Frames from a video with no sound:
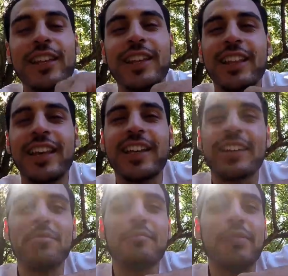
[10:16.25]
didn't like
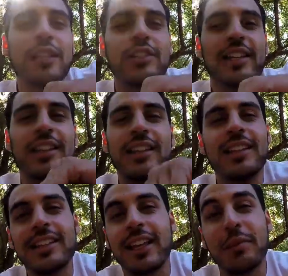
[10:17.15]
it, make sure to hit the
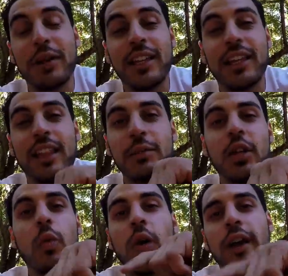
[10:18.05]
dislike button and let me
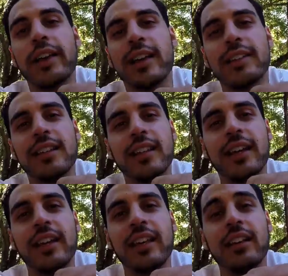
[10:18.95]
know why you guys didn't
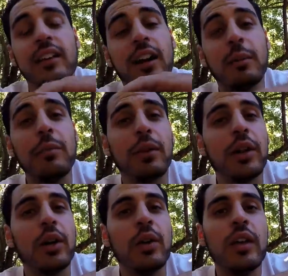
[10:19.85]
like it. Comment
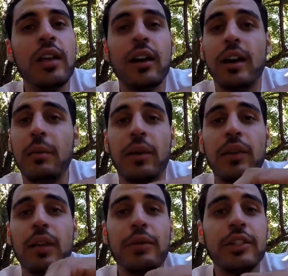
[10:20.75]
below. Um, I
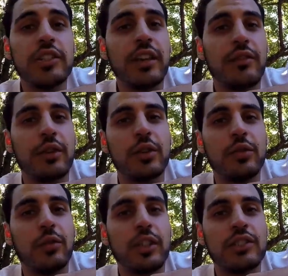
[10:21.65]
really appreciate everyone
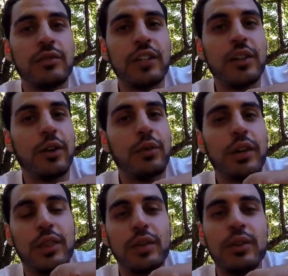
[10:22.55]
who's watched the video all the
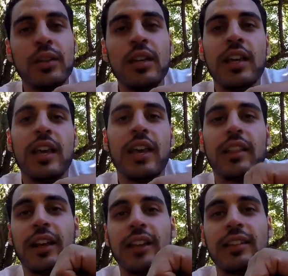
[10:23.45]
way through. And
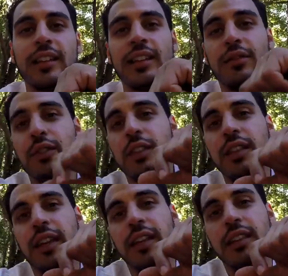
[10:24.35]
like I said, if you did
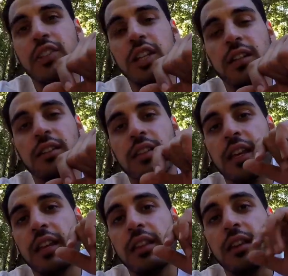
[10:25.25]
like the channel
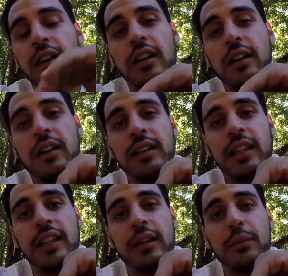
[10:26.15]
and the uh,
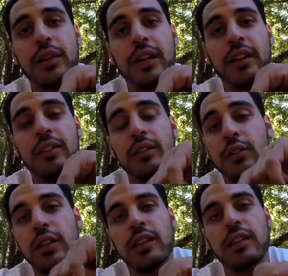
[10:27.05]
content that I'm putting out,
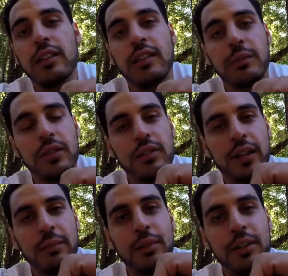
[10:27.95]
do hit the
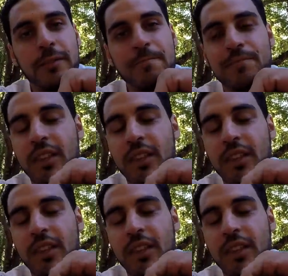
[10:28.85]
subscribe button